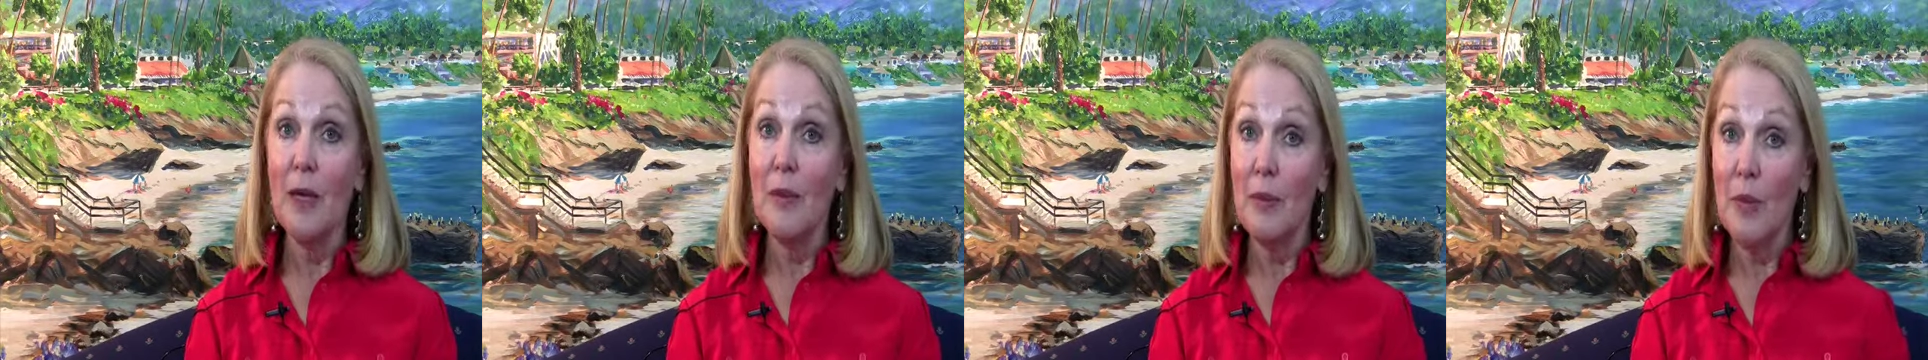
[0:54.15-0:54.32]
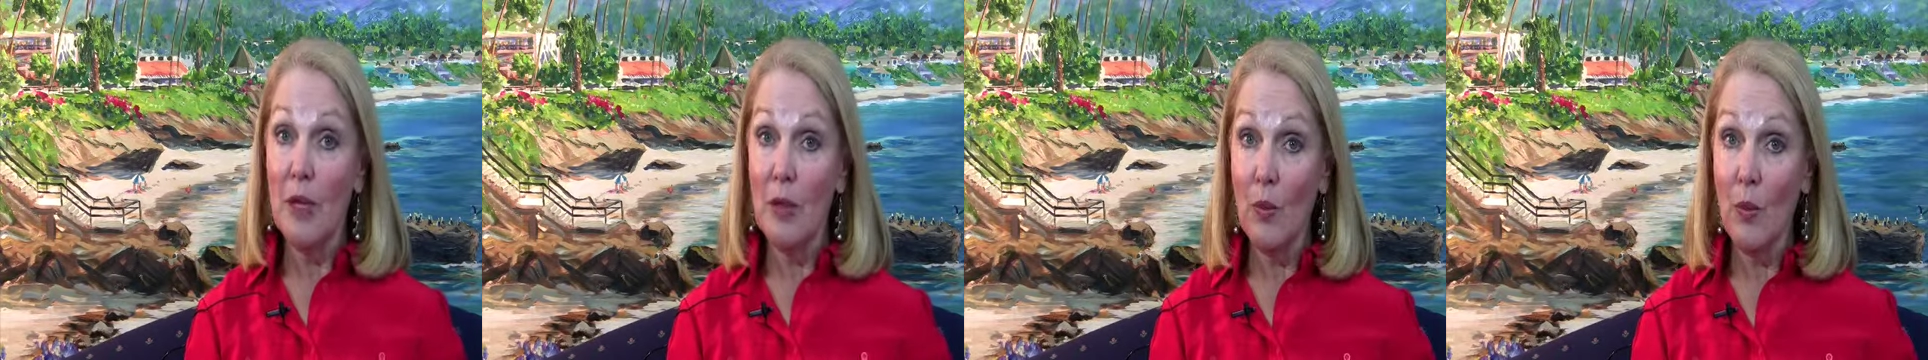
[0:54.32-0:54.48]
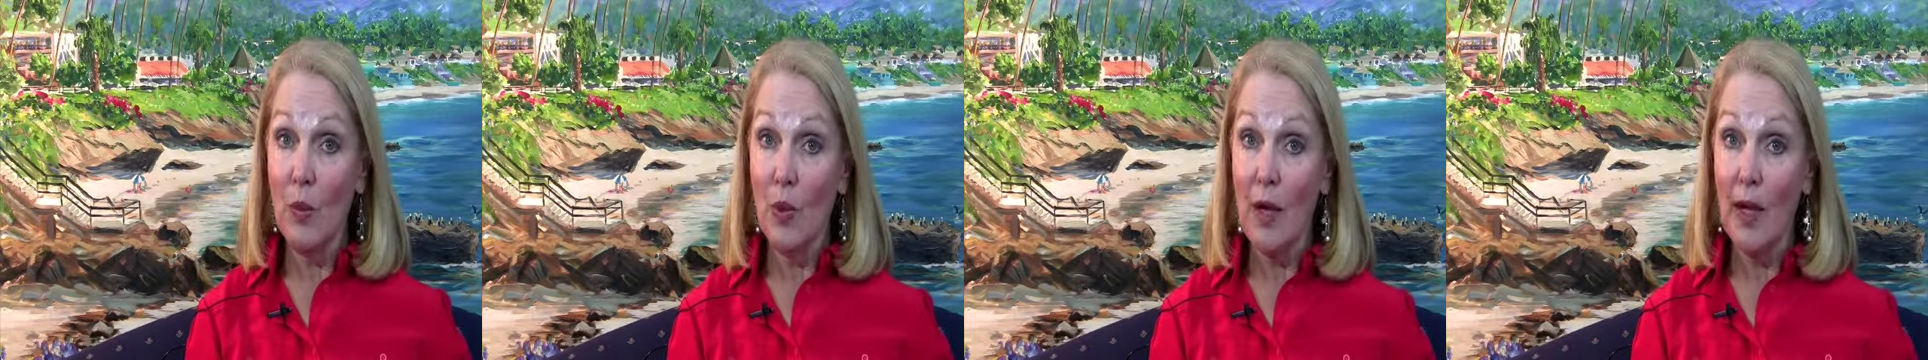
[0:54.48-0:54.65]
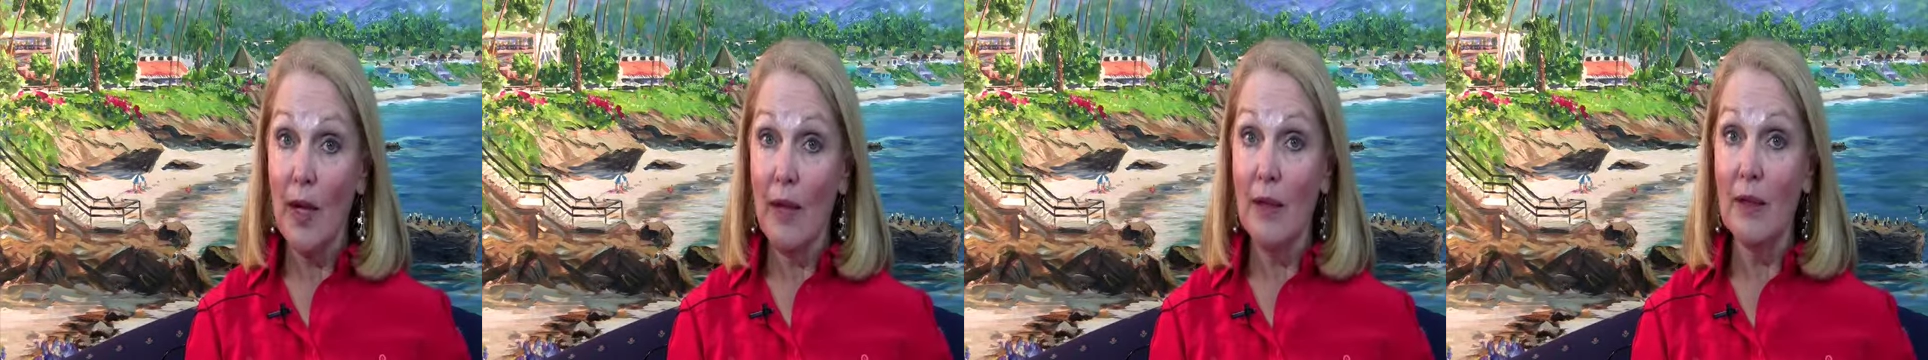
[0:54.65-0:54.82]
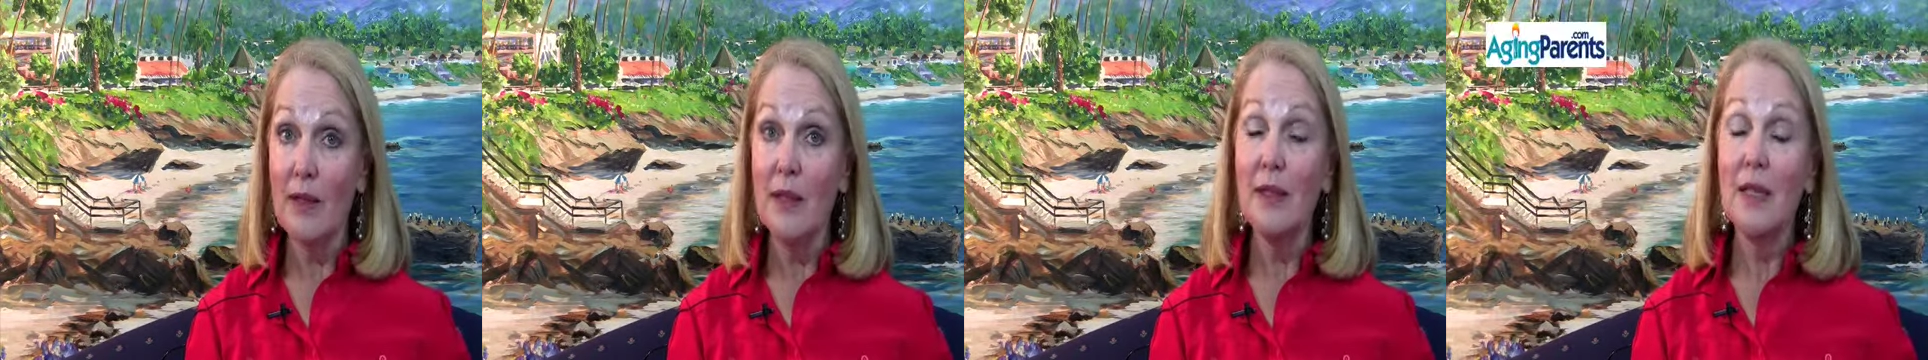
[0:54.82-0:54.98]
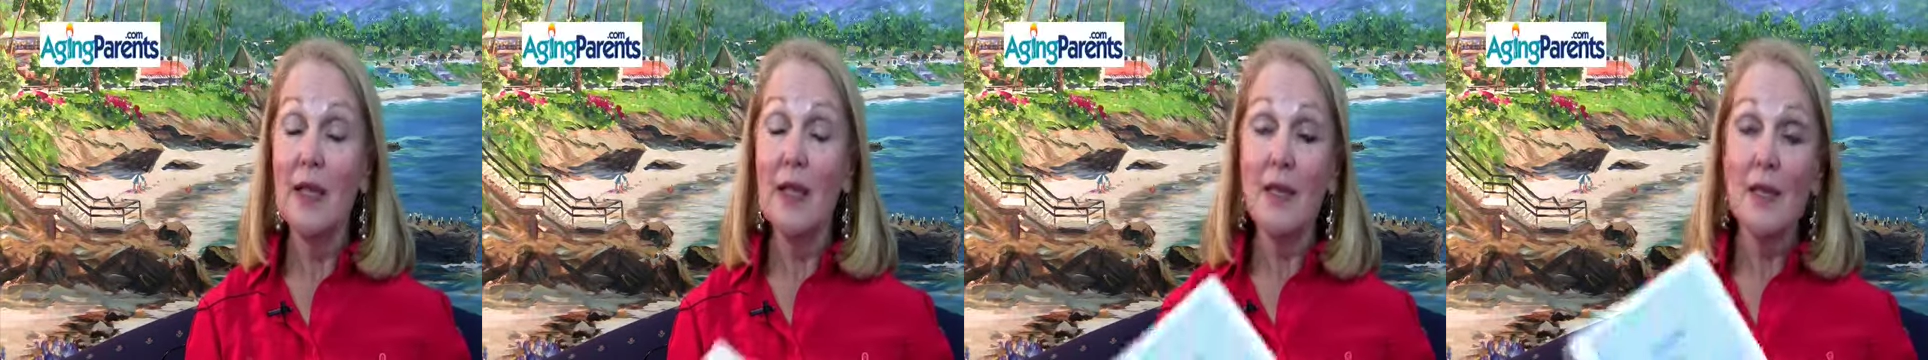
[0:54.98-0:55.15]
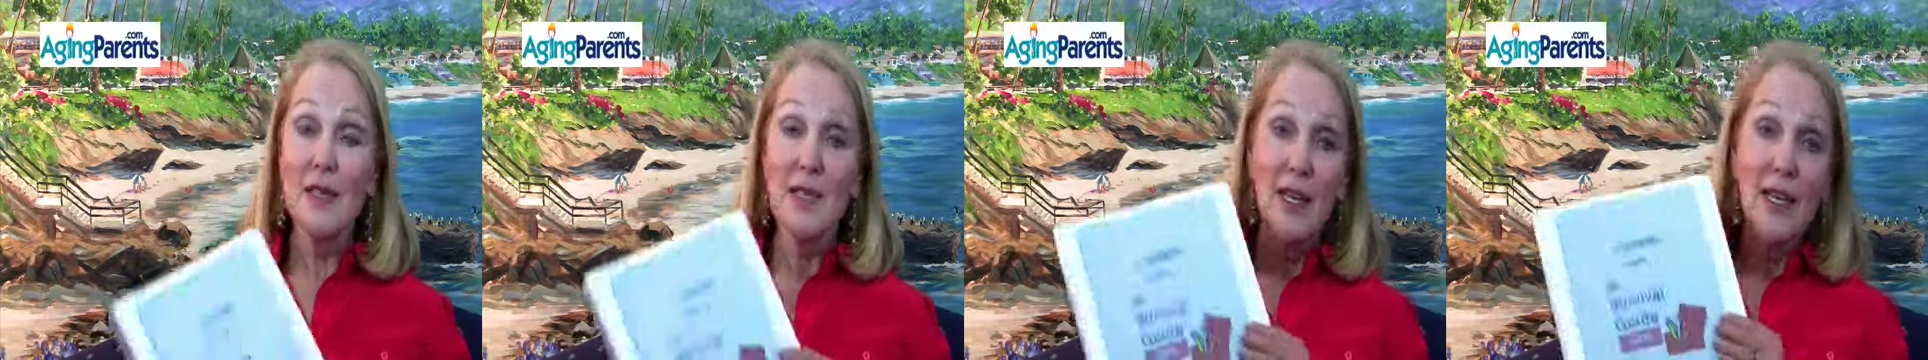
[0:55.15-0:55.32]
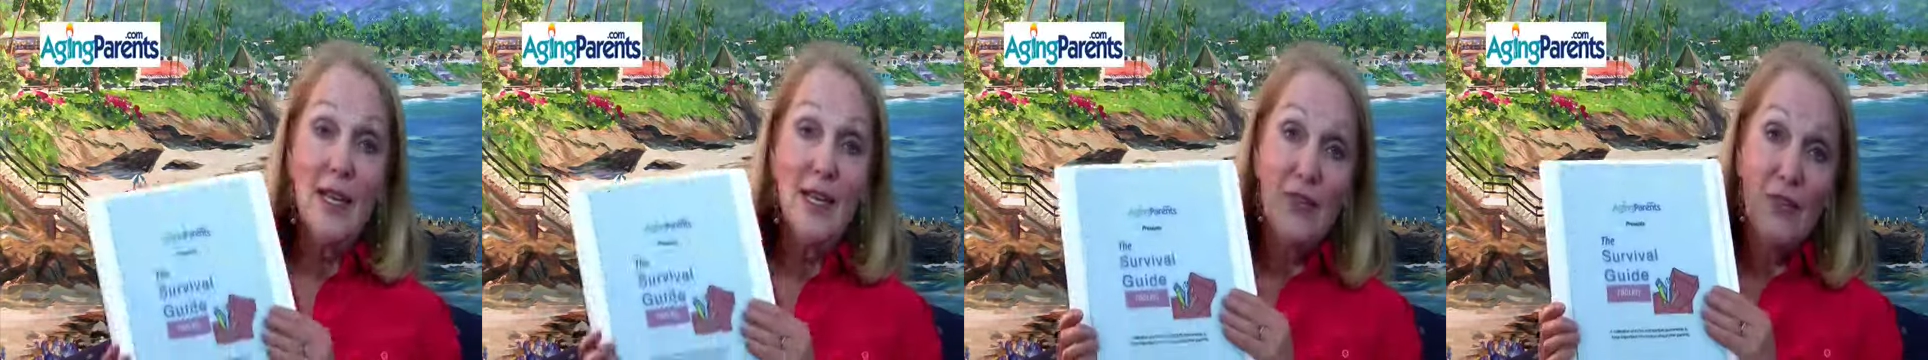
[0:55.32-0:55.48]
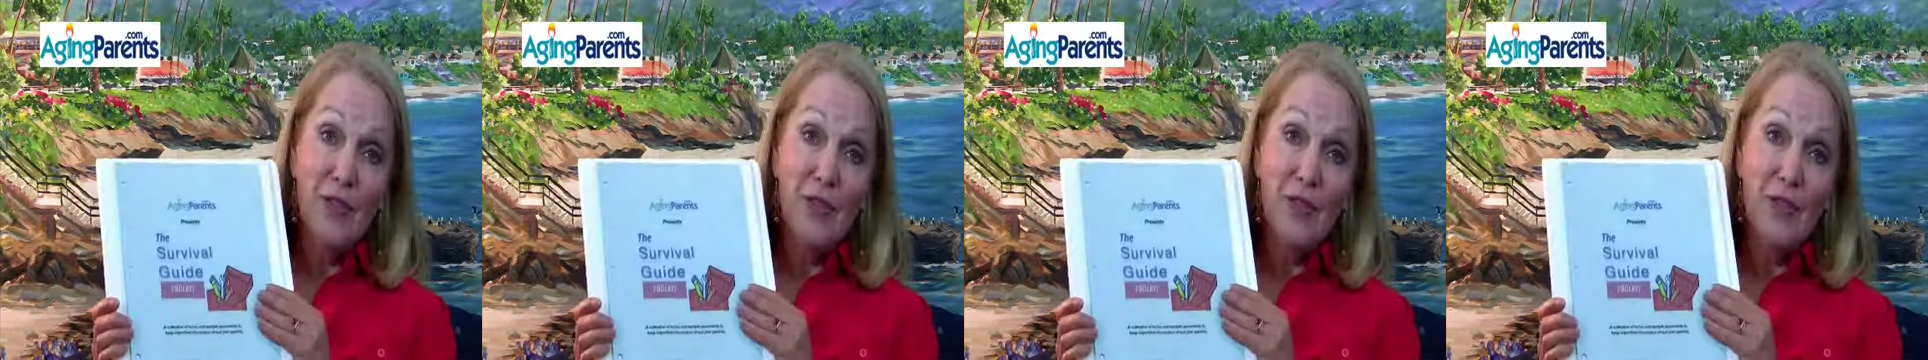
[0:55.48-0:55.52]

Meanwhile, take